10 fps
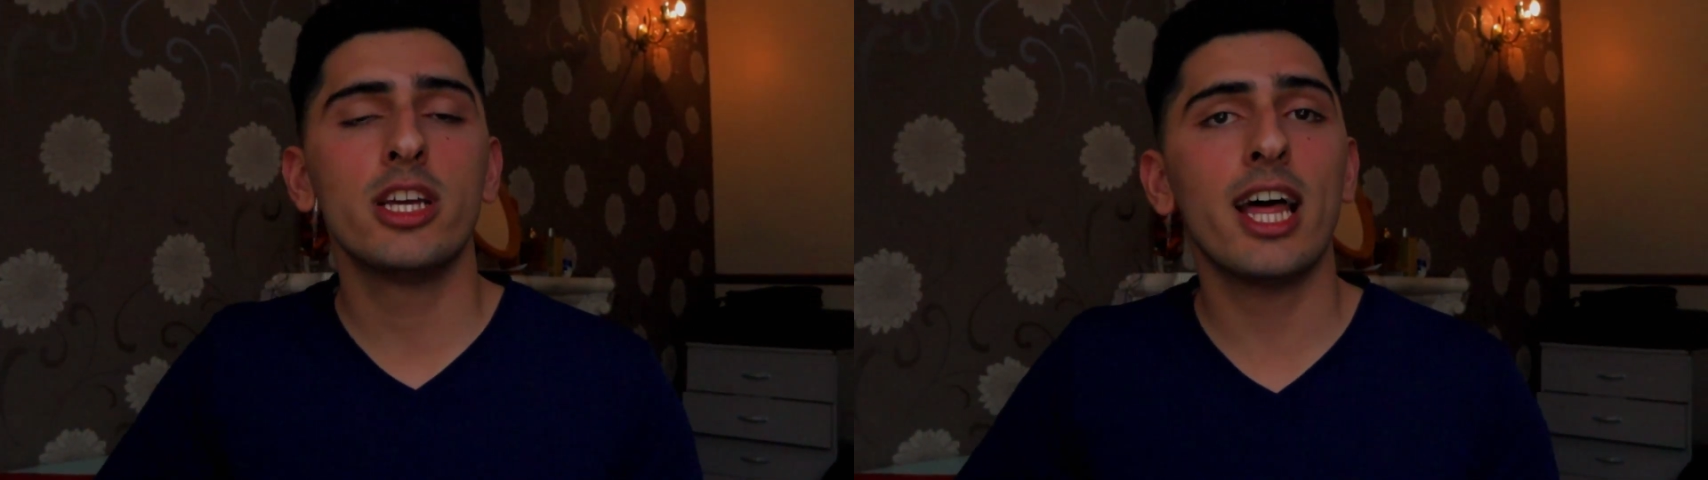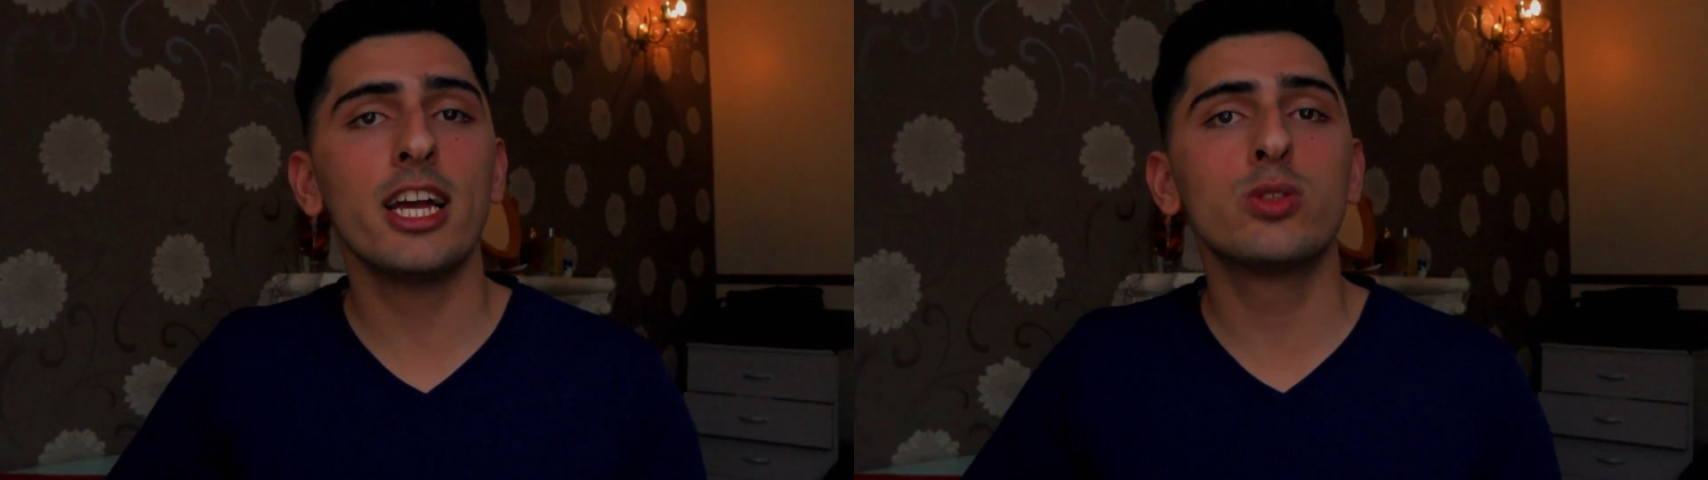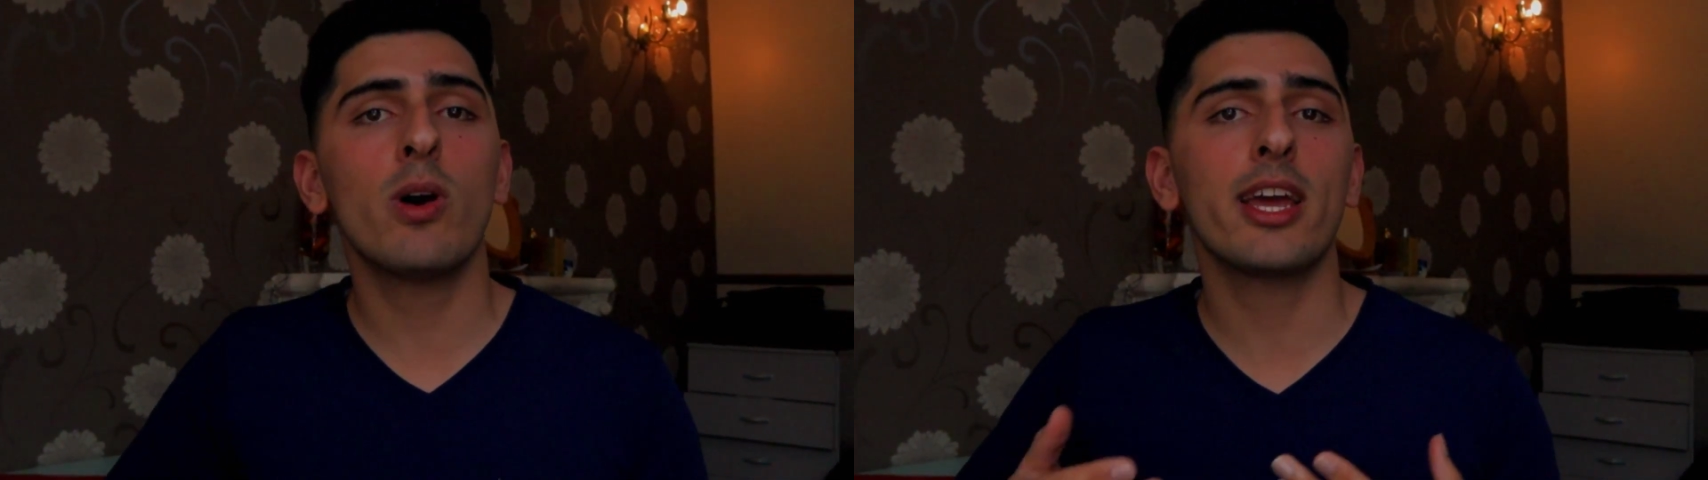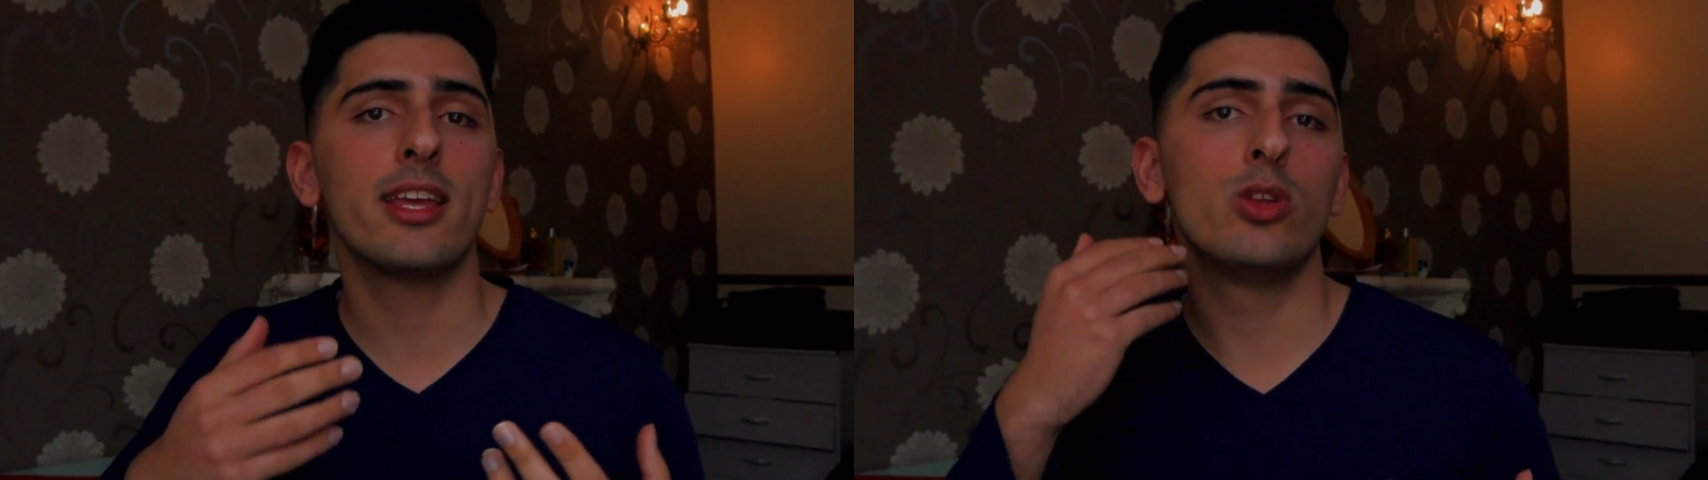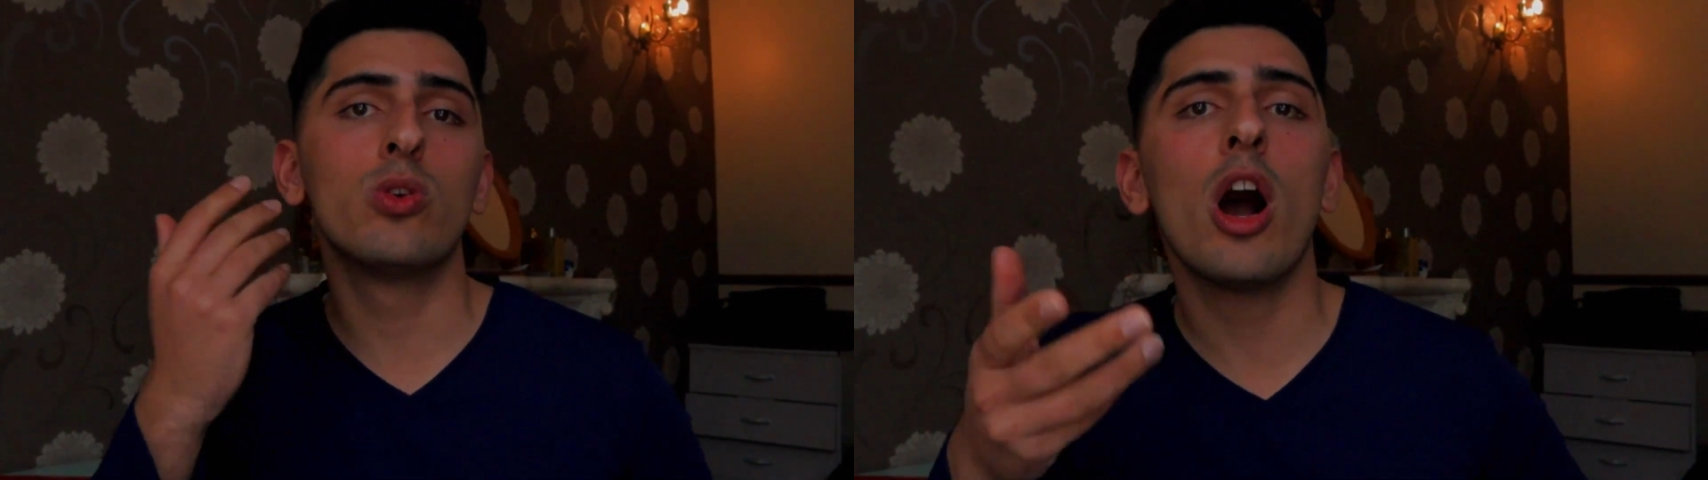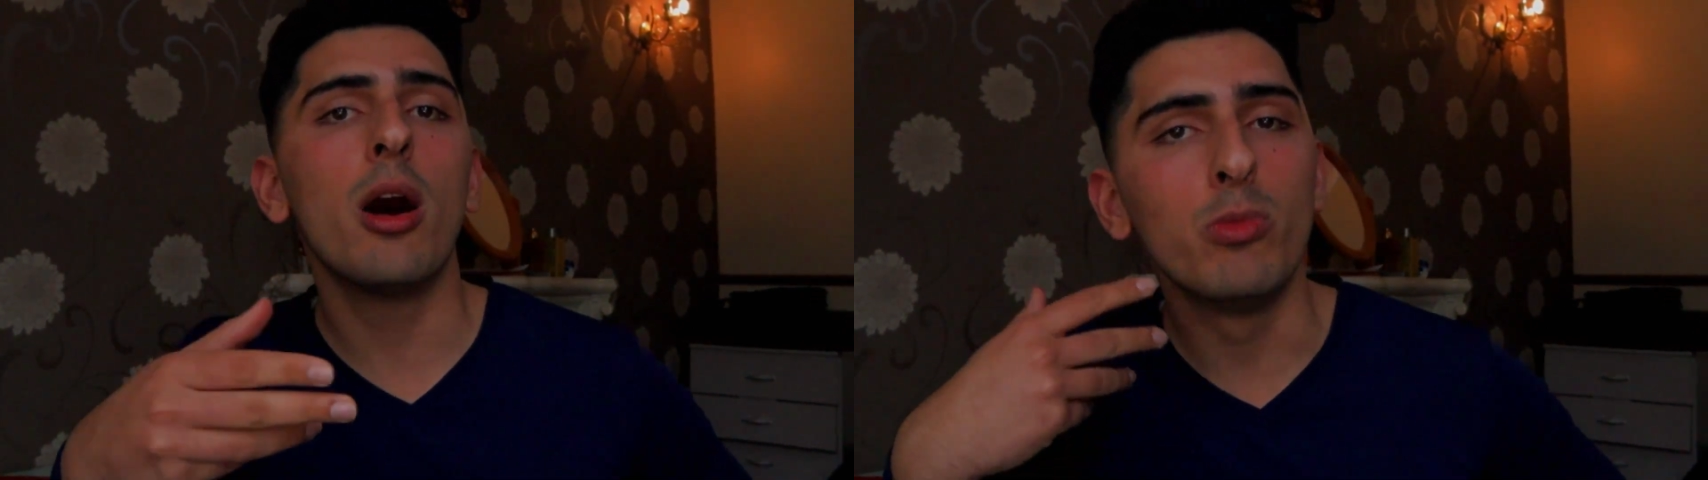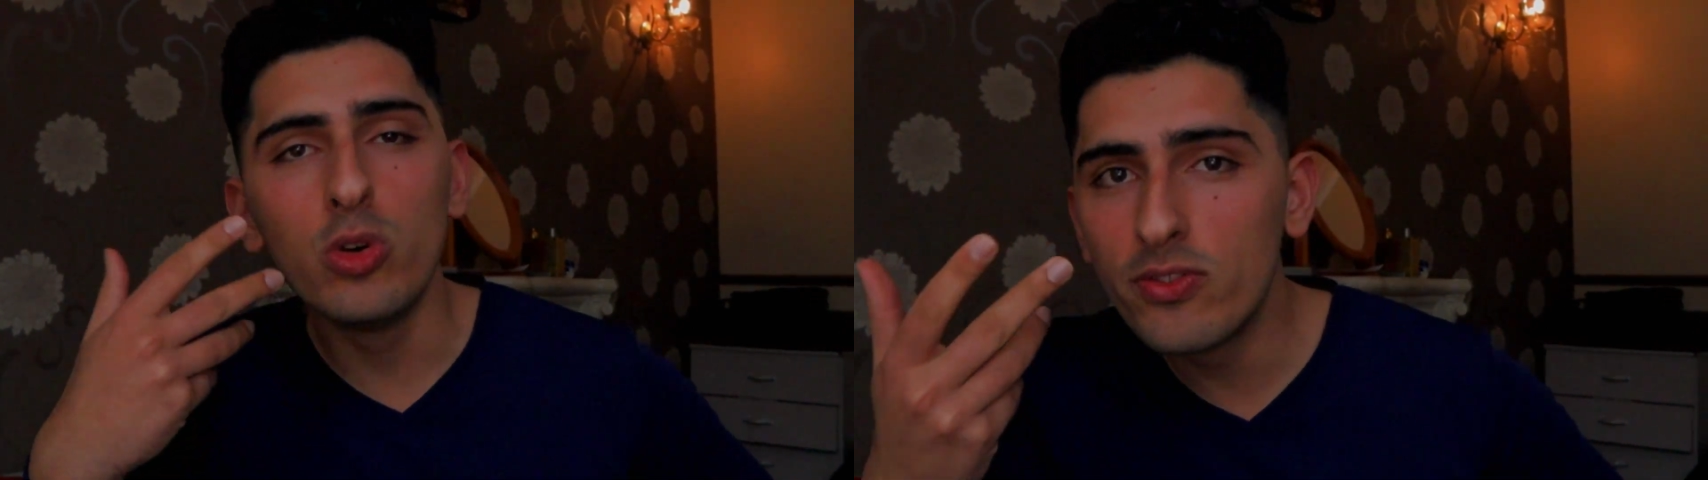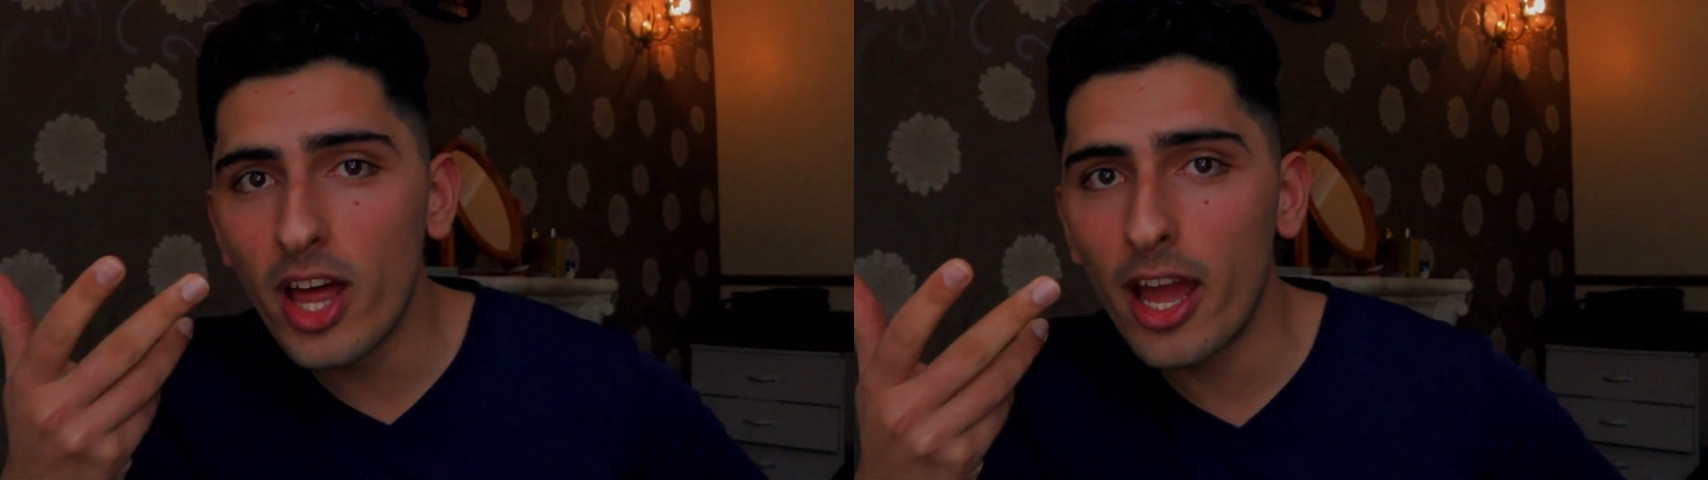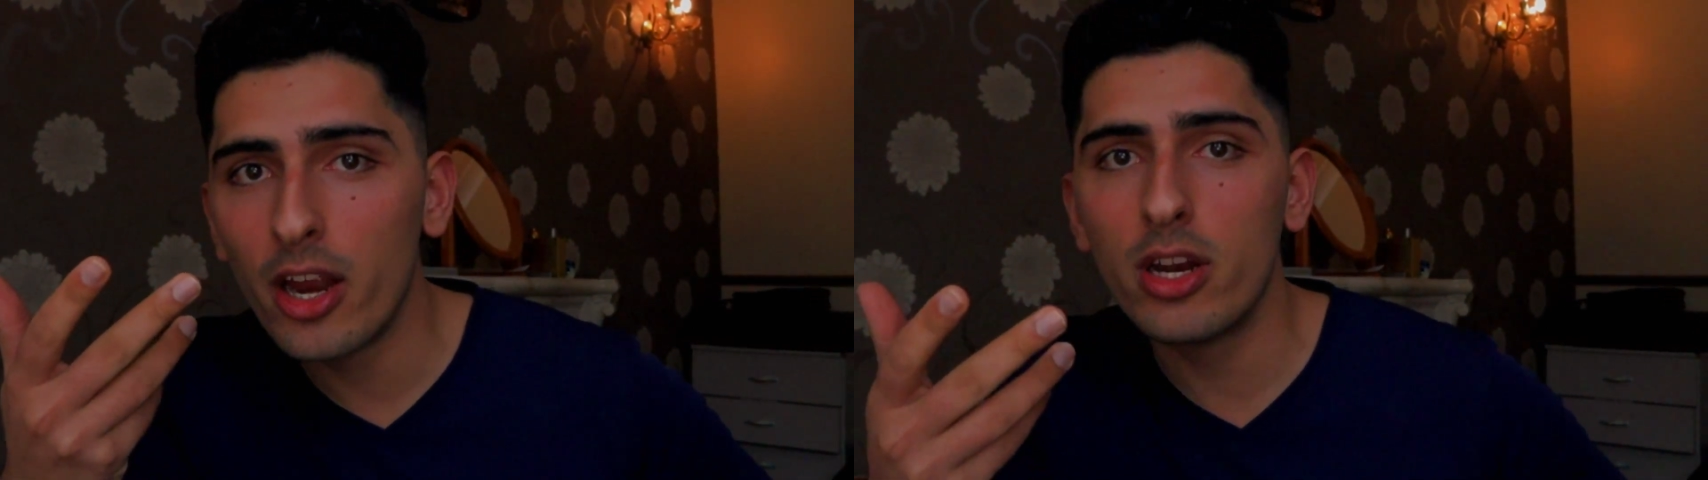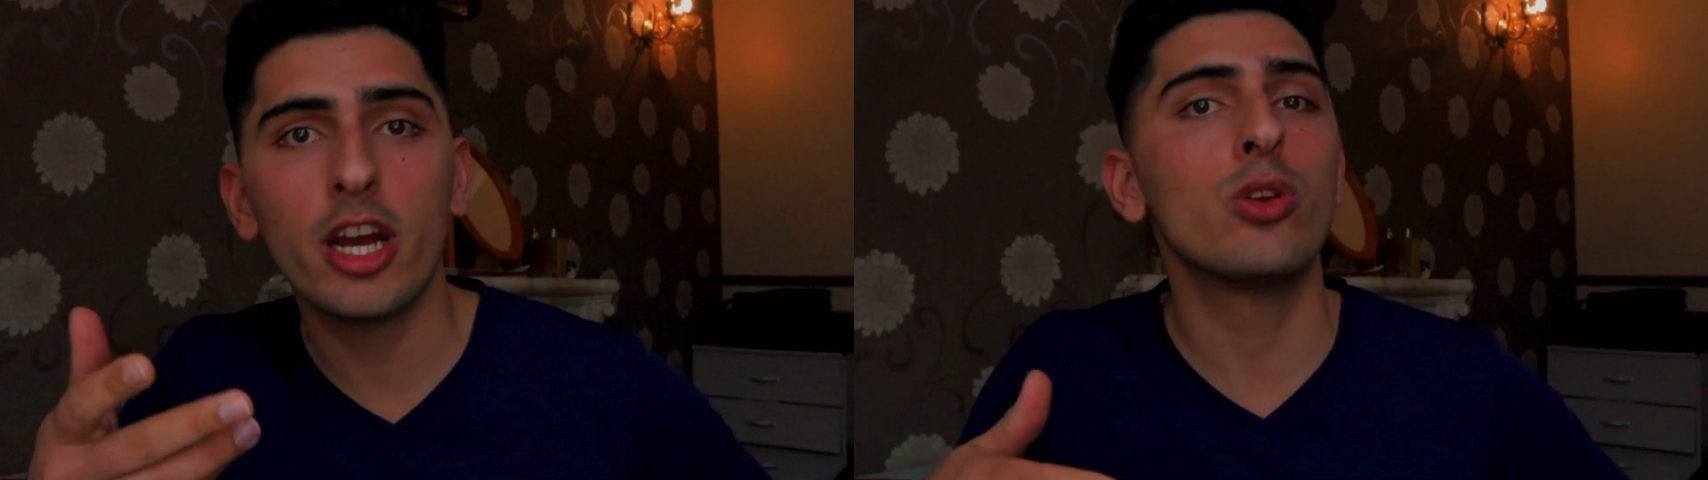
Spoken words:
That is why you can't move that area,